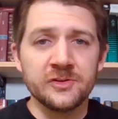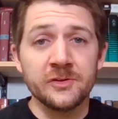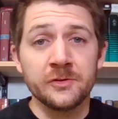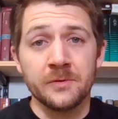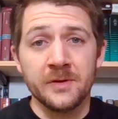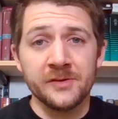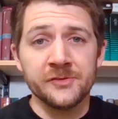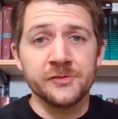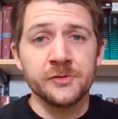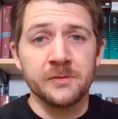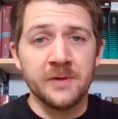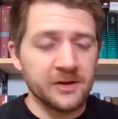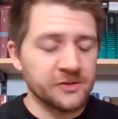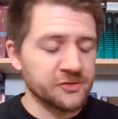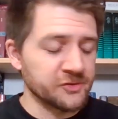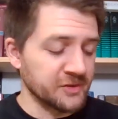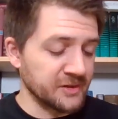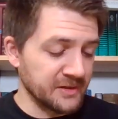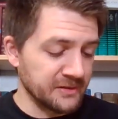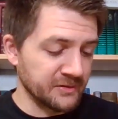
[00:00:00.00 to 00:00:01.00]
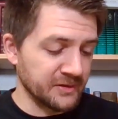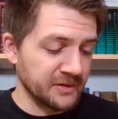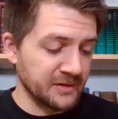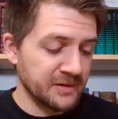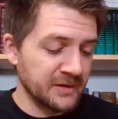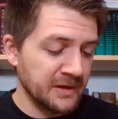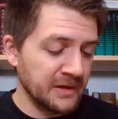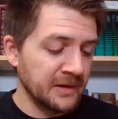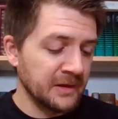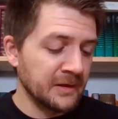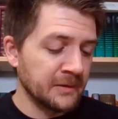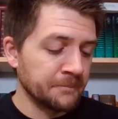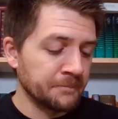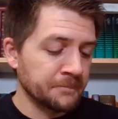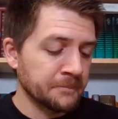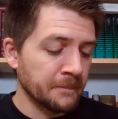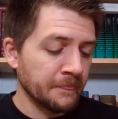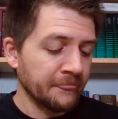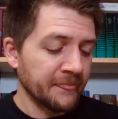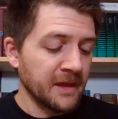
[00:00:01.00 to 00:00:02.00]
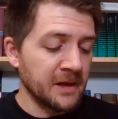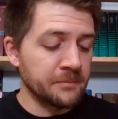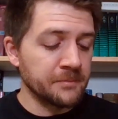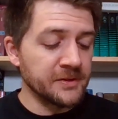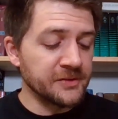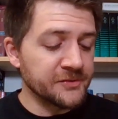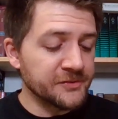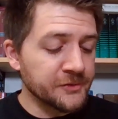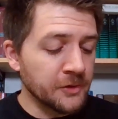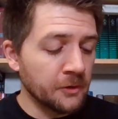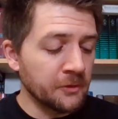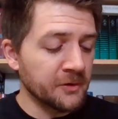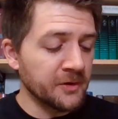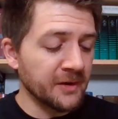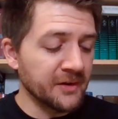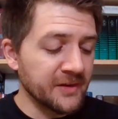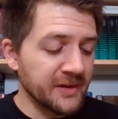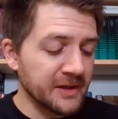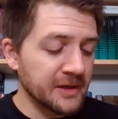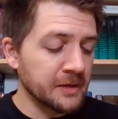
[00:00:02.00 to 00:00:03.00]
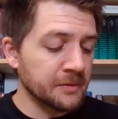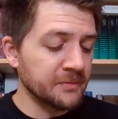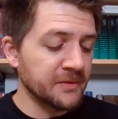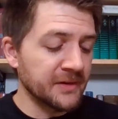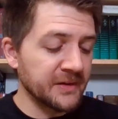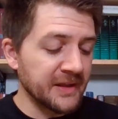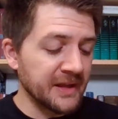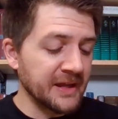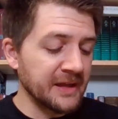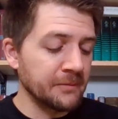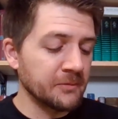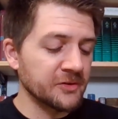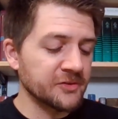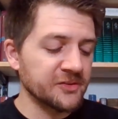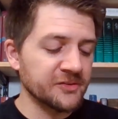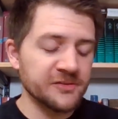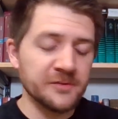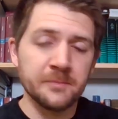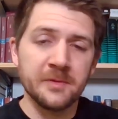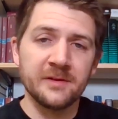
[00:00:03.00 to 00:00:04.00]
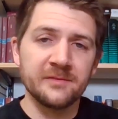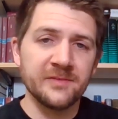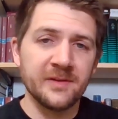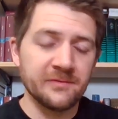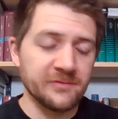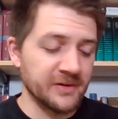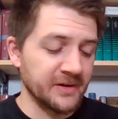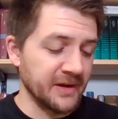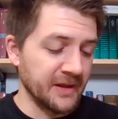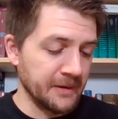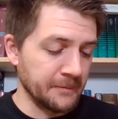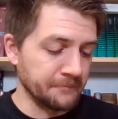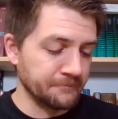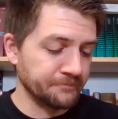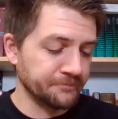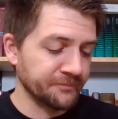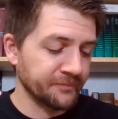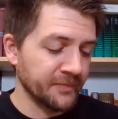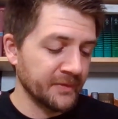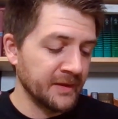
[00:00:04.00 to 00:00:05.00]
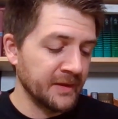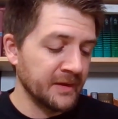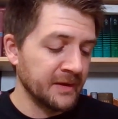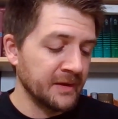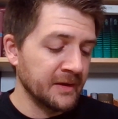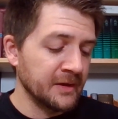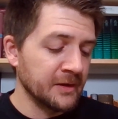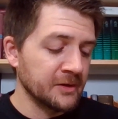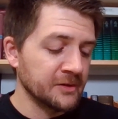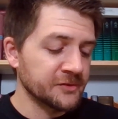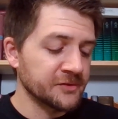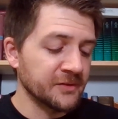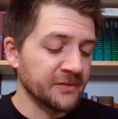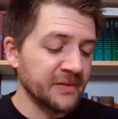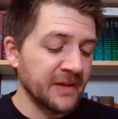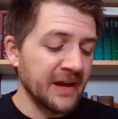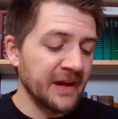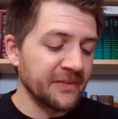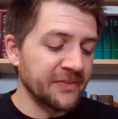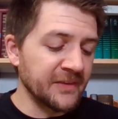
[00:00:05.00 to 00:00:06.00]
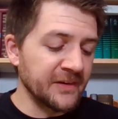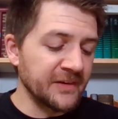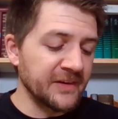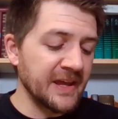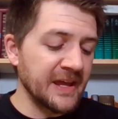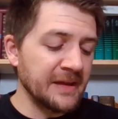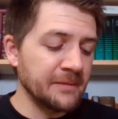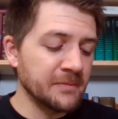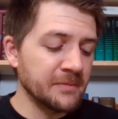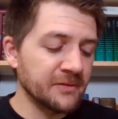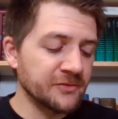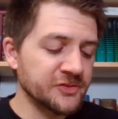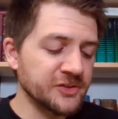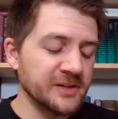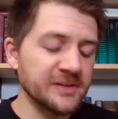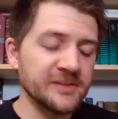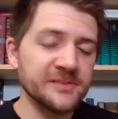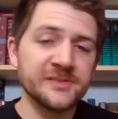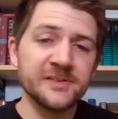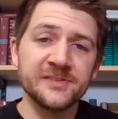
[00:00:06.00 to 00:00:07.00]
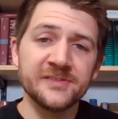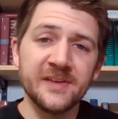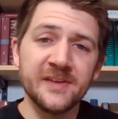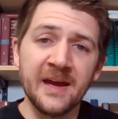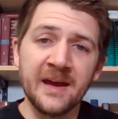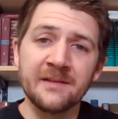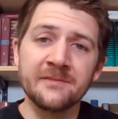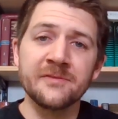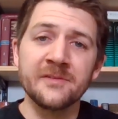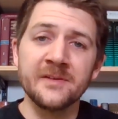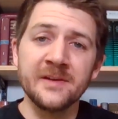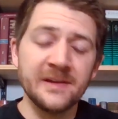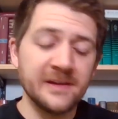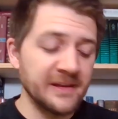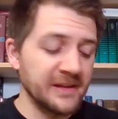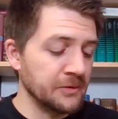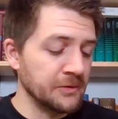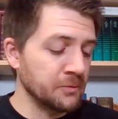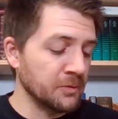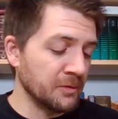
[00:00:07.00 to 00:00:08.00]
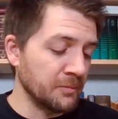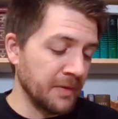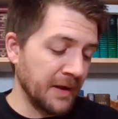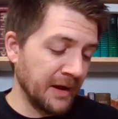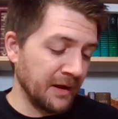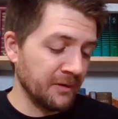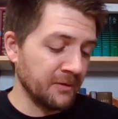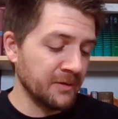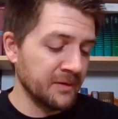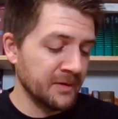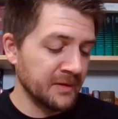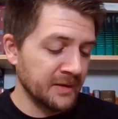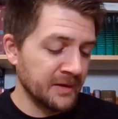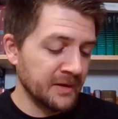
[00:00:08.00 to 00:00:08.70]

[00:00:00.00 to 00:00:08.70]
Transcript: to the resurrection, even. And bestowed on him the name which is above every name, so that at the name of Jesus every knee will bow,